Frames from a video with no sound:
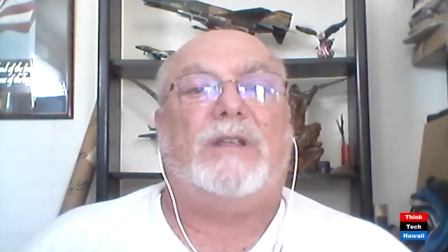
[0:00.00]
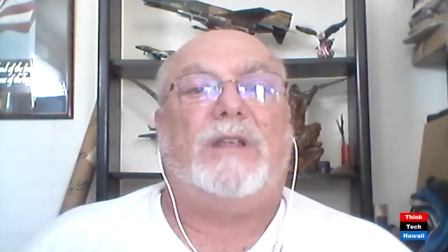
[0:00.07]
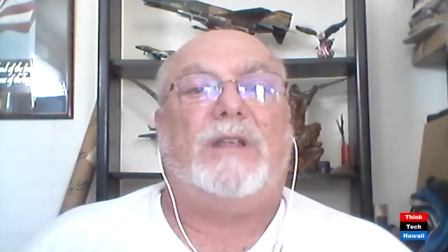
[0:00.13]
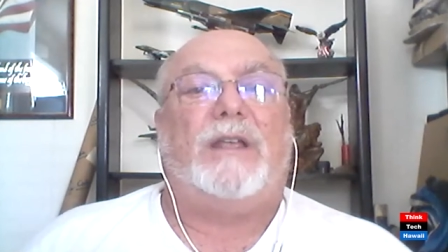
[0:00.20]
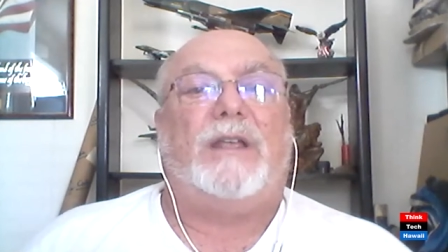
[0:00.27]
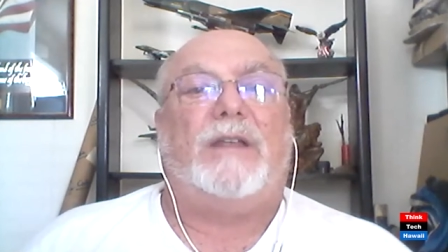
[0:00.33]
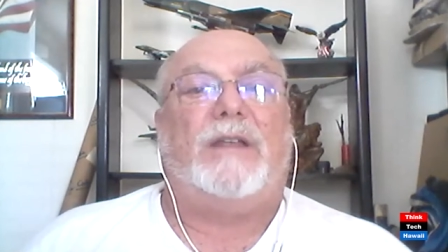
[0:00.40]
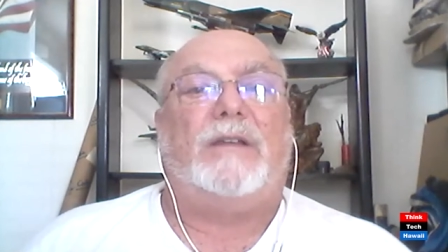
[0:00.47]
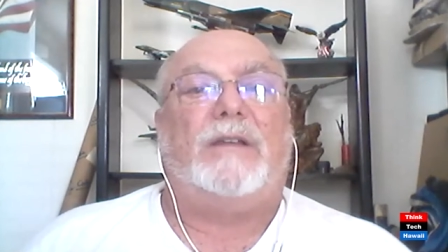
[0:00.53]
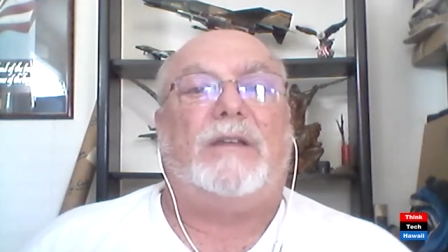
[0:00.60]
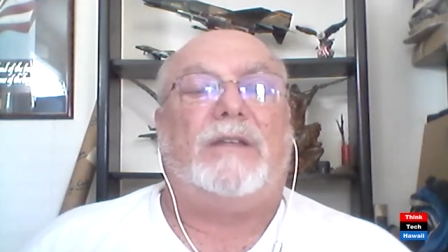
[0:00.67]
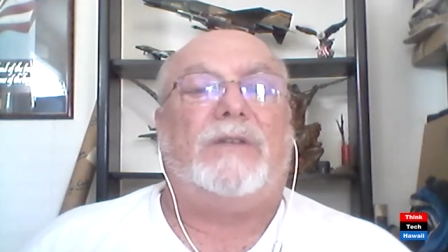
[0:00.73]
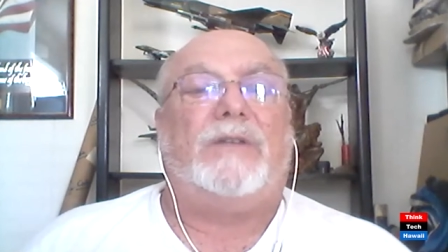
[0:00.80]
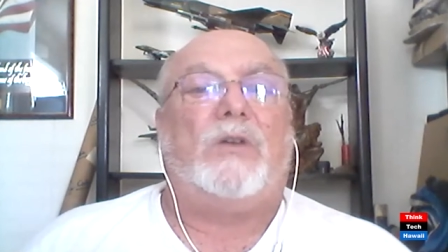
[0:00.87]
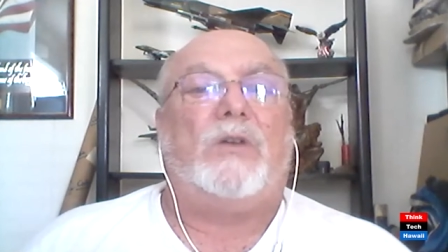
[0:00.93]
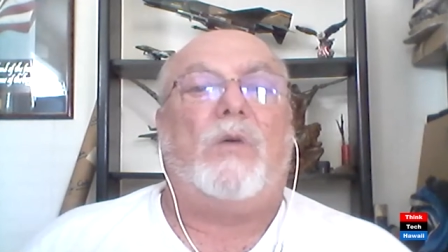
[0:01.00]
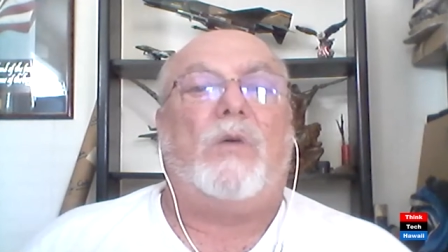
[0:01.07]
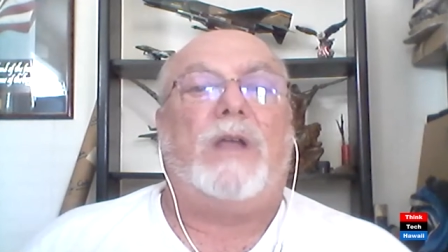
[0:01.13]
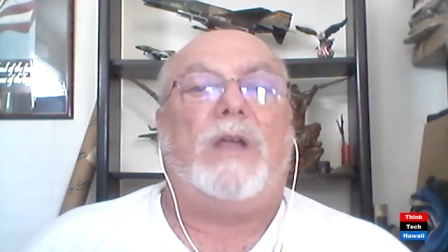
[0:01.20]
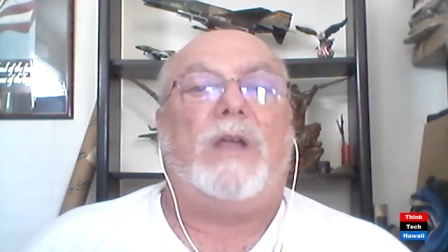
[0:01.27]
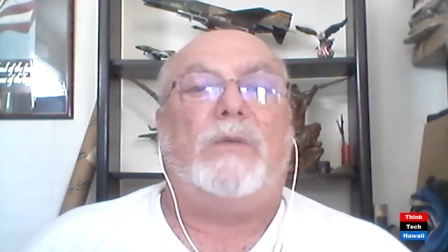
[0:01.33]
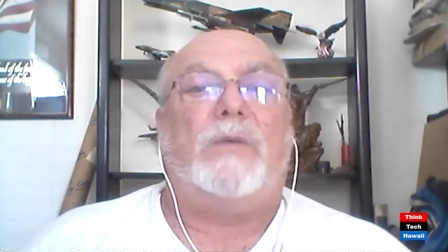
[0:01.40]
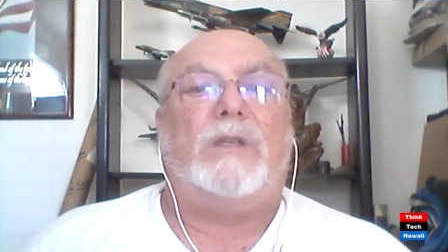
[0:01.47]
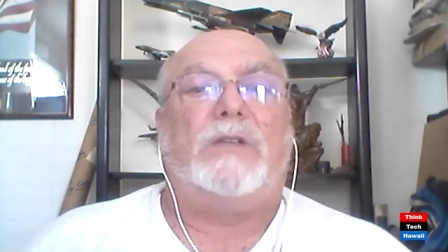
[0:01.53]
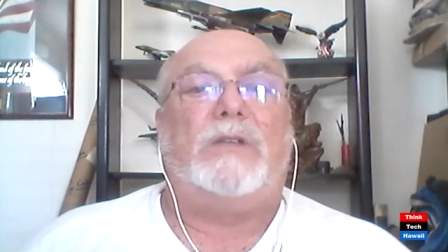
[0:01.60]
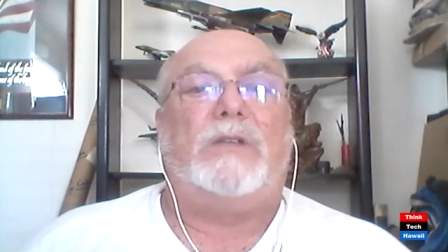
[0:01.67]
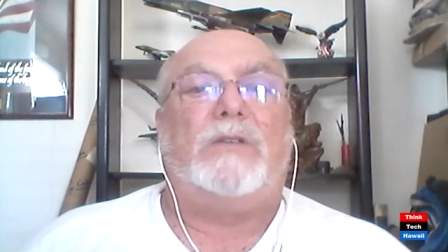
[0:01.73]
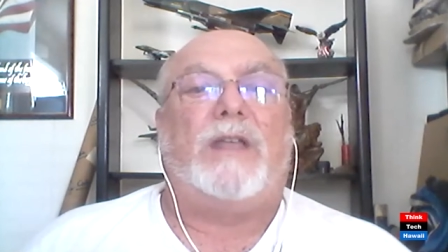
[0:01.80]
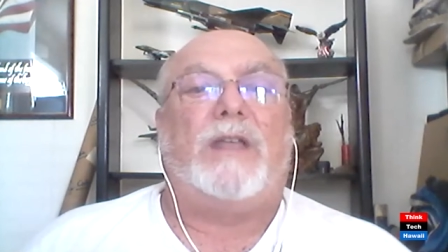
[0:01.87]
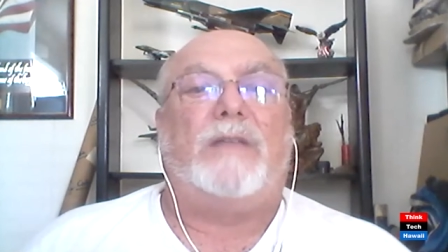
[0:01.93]
And even in Hawaii, we could do
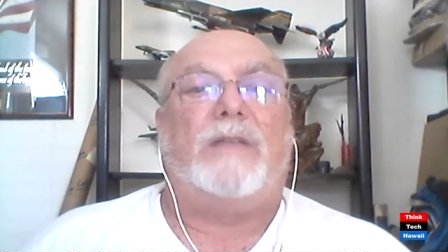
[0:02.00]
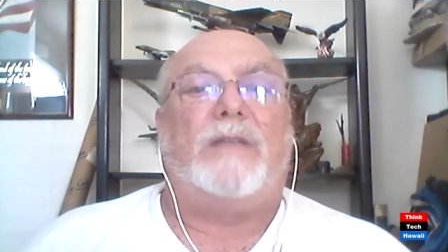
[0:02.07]
that.